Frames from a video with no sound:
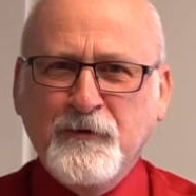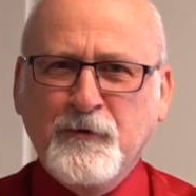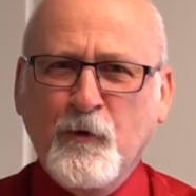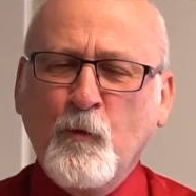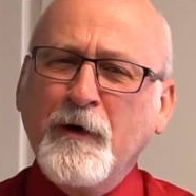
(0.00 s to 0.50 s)

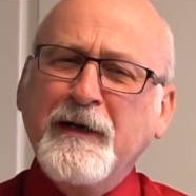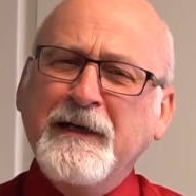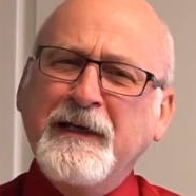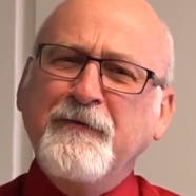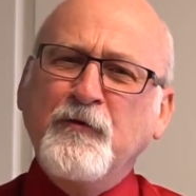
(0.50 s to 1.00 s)
So we're going to
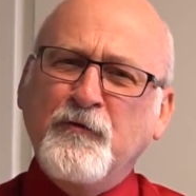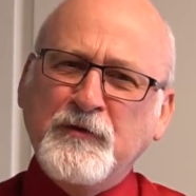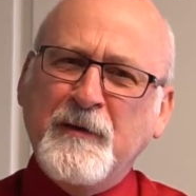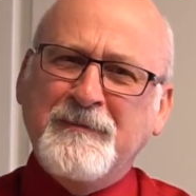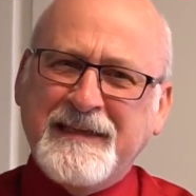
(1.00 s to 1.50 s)
give you
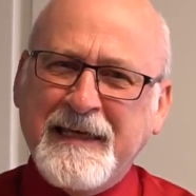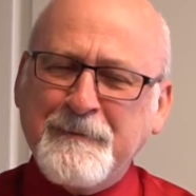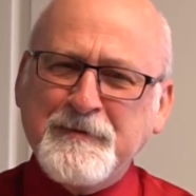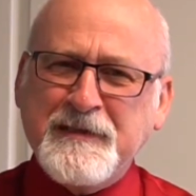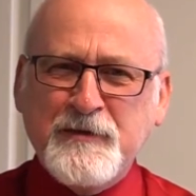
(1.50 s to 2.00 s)
some
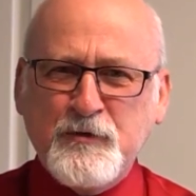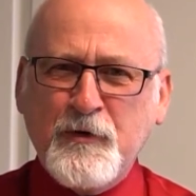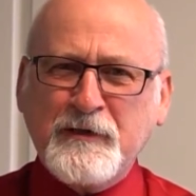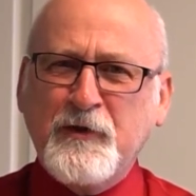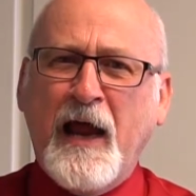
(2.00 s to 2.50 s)
tips and tricks